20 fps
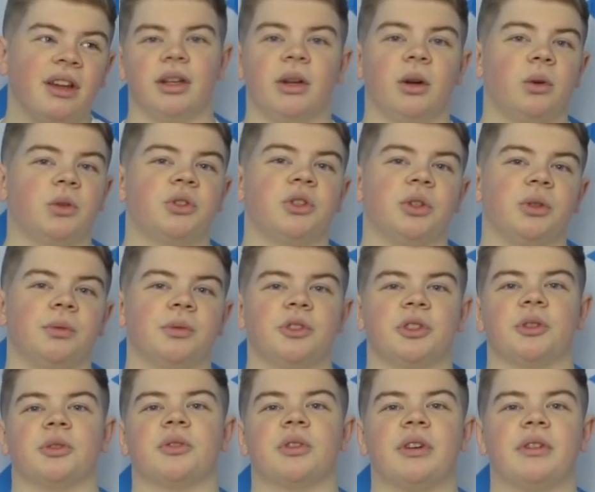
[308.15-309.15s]
And also,
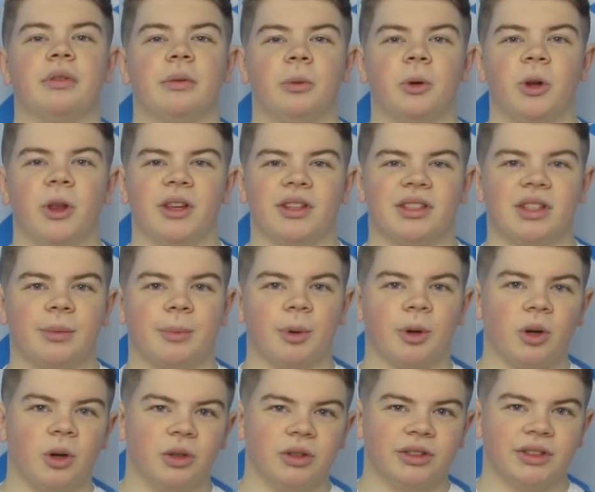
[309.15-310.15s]
subscribe for more of this type
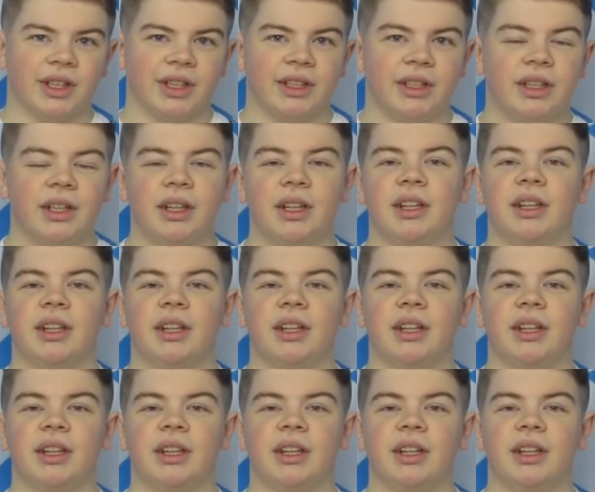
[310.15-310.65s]
of content.